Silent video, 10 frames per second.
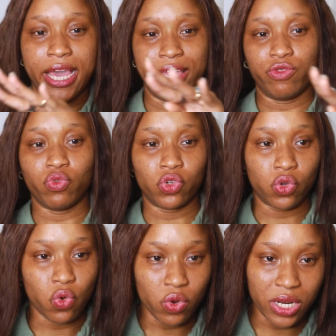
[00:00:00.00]
it was
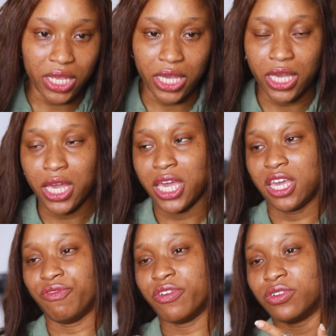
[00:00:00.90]
lonely,
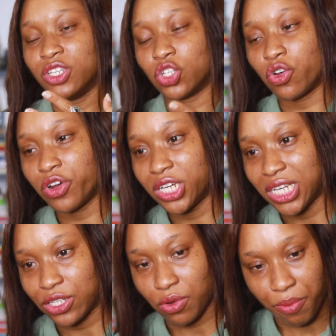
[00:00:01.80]
he felt discouraged
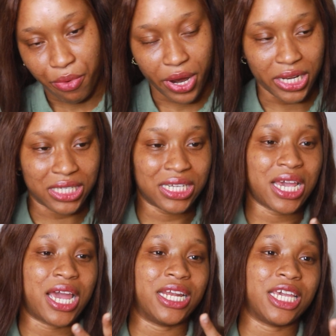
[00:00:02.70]
at some points,
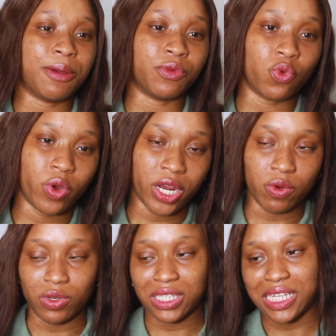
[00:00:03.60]
and he kept going,
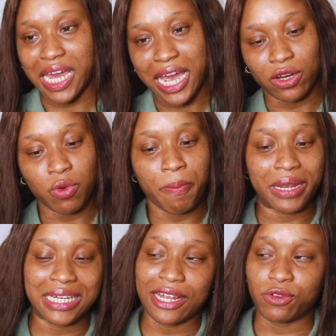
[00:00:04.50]
was tired, no
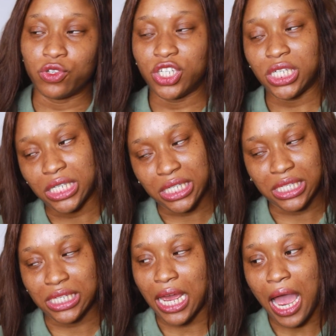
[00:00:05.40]
partner to
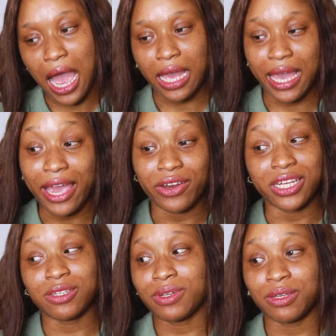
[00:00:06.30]
just say, guy, you dey
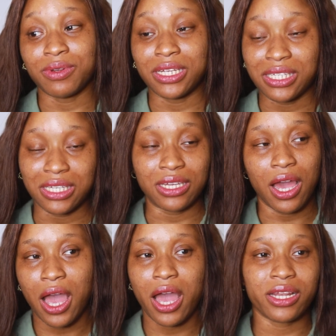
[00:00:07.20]
see wetin we dey see,
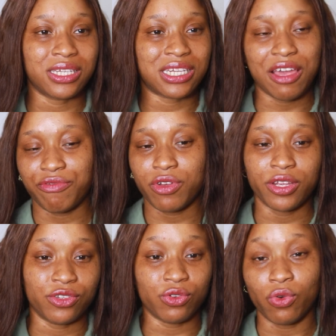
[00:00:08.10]
this life no
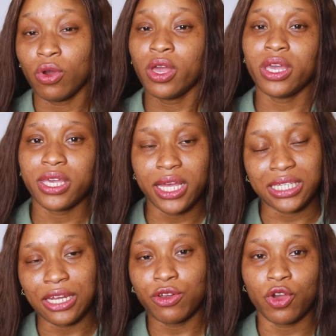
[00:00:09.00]
easy o. Yes,
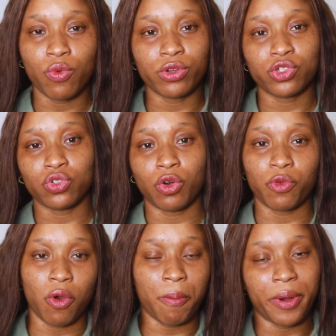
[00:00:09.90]
I know you want some
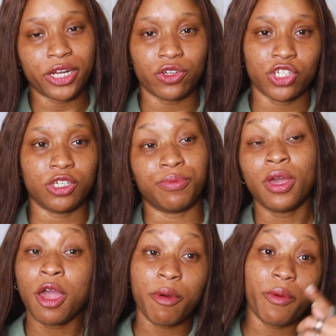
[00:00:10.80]
companionship,
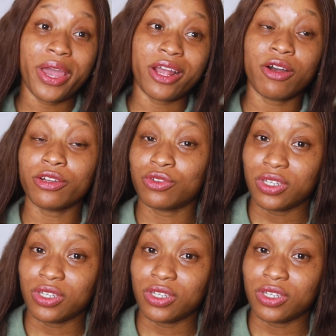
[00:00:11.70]
but when you got to